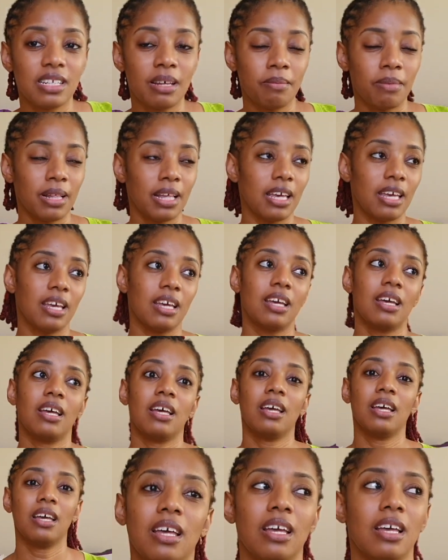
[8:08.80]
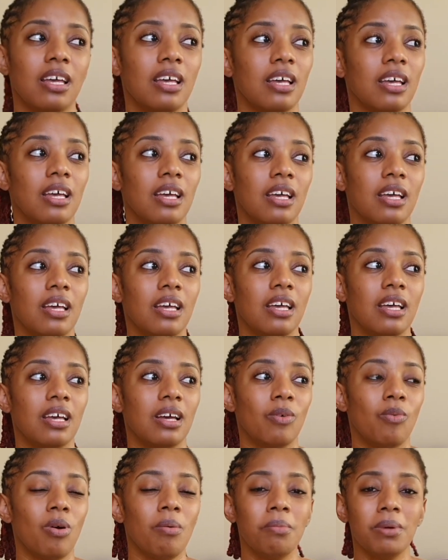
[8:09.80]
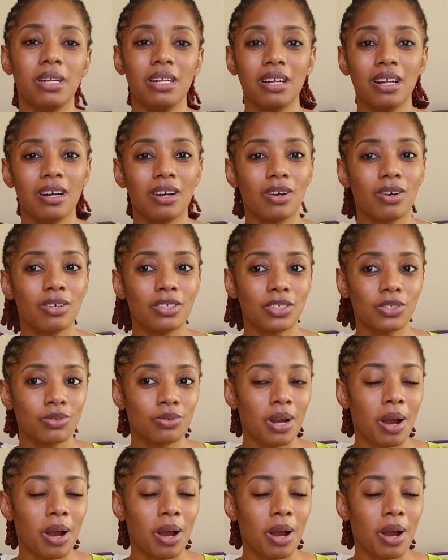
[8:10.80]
I'm like, what did I go through,